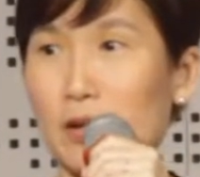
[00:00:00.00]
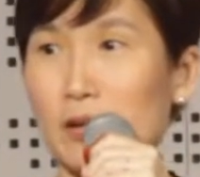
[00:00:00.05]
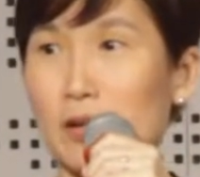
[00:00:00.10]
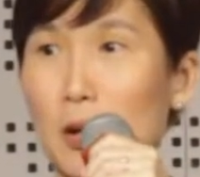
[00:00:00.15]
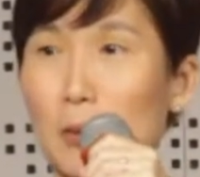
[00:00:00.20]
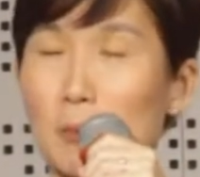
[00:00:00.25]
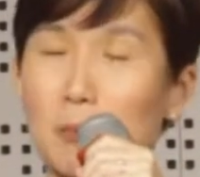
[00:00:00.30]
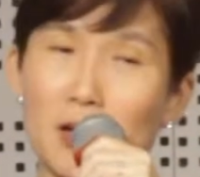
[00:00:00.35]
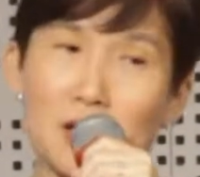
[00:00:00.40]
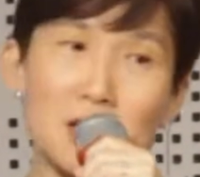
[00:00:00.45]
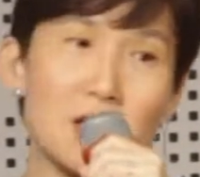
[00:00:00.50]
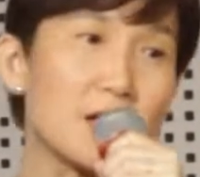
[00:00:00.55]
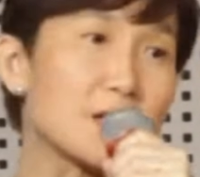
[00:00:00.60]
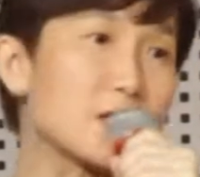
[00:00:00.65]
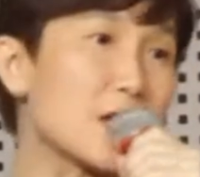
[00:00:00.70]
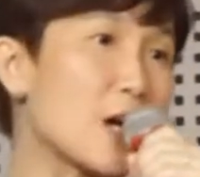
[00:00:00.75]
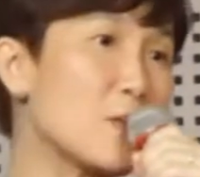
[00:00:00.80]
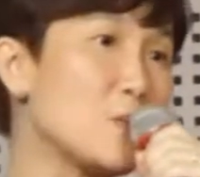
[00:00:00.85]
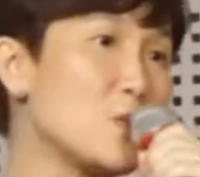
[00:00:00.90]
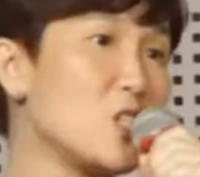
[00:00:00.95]
Now, many a
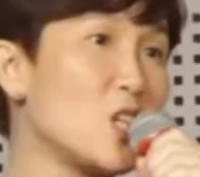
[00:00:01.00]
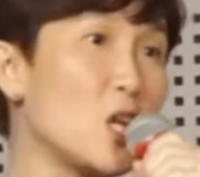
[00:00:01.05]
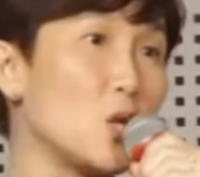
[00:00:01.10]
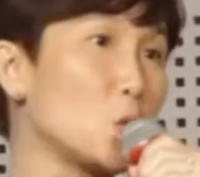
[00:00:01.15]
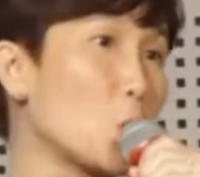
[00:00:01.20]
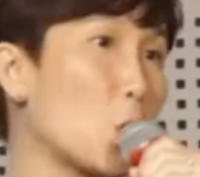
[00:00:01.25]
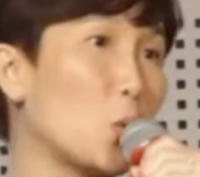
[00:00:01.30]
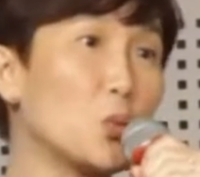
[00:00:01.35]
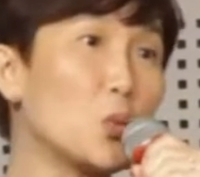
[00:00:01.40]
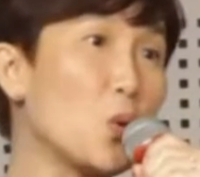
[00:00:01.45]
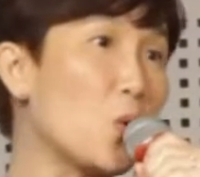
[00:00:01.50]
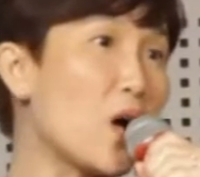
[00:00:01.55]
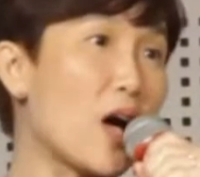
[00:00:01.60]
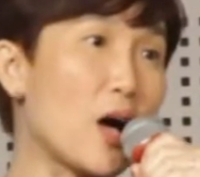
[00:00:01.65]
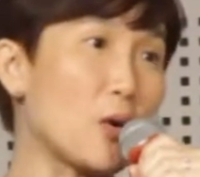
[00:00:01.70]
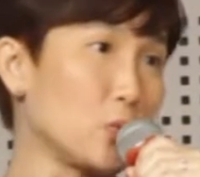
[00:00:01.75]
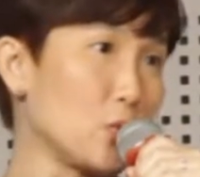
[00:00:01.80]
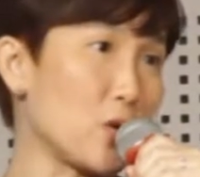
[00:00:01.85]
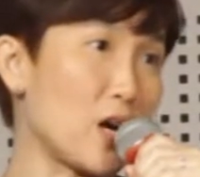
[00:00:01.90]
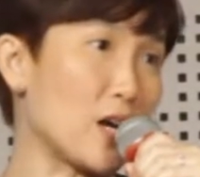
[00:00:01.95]
times they don't know
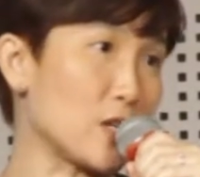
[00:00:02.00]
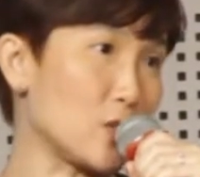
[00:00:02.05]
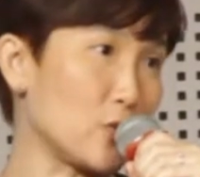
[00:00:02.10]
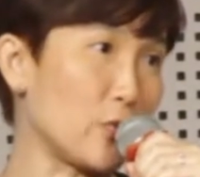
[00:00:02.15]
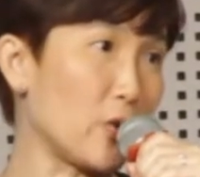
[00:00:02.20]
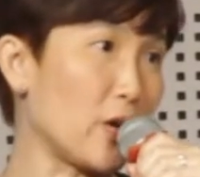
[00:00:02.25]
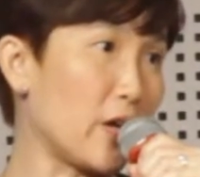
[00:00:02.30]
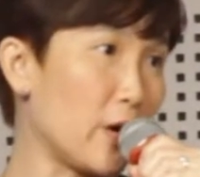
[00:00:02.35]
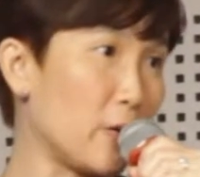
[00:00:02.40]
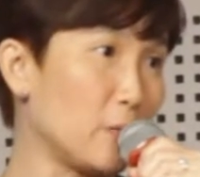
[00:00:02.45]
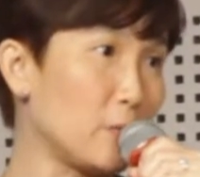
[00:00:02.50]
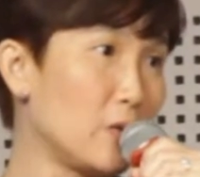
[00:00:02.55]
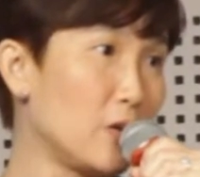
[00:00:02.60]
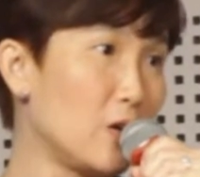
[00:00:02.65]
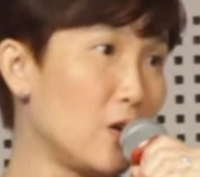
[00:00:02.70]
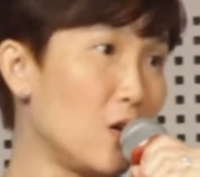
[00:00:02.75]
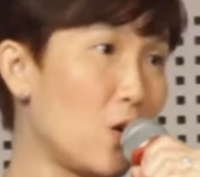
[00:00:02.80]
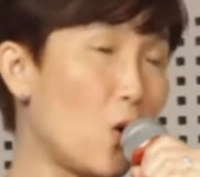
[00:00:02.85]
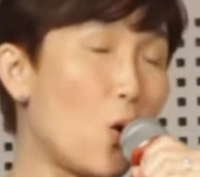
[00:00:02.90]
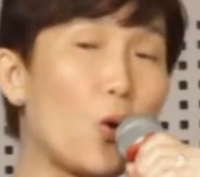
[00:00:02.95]
how to ask for help,
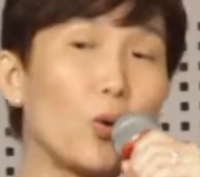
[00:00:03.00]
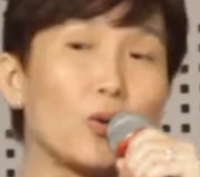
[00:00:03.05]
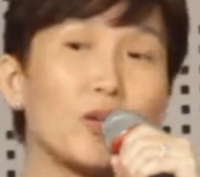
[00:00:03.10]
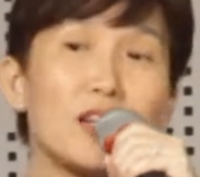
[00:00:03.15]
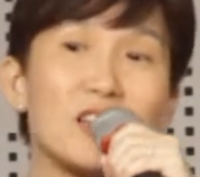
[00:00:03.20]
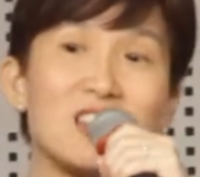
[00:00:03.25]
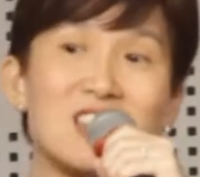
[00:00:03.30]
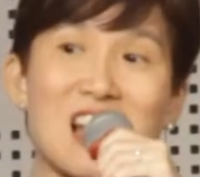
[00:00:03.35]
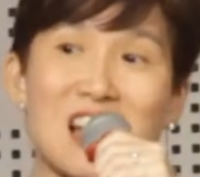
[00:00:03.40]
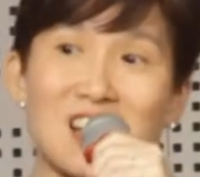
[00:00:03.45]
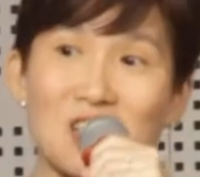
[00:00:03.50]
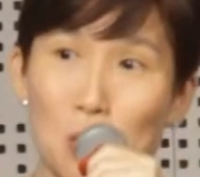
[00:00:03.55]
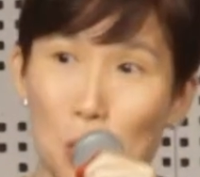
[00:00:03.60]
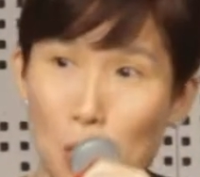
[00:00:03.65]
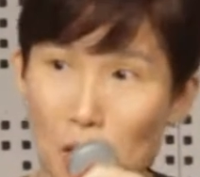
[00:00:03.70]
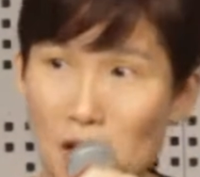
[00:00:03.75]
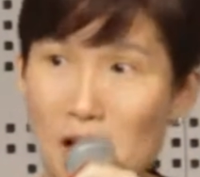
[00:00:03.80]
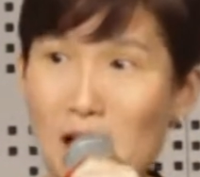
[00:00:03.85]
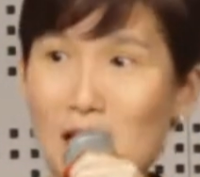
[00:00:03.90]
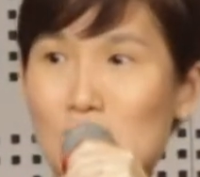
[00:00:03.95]
or they dare
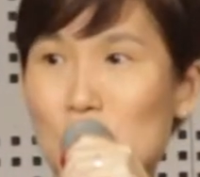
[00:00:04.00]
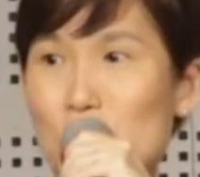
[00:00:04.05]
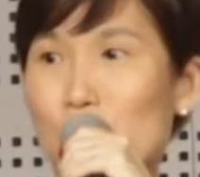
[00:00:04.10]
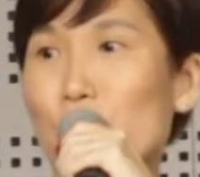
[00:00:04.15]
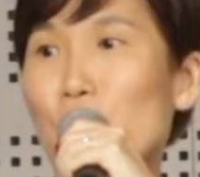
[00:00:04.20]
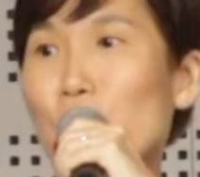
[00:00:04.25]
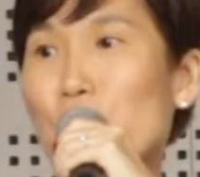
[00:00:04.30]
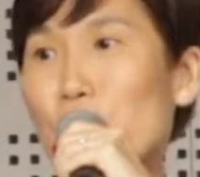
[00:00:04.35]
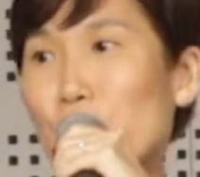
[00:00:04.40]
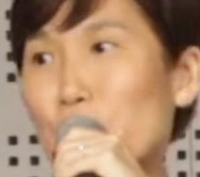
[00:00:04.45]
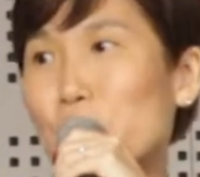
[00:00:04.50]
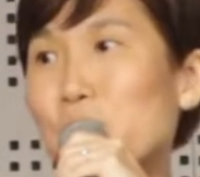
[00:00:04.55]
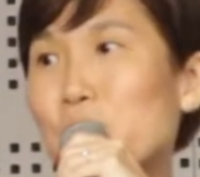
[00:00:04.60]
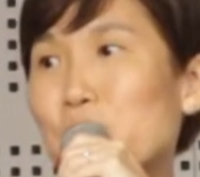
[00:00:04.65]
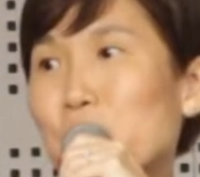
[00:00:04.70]
not ask for help.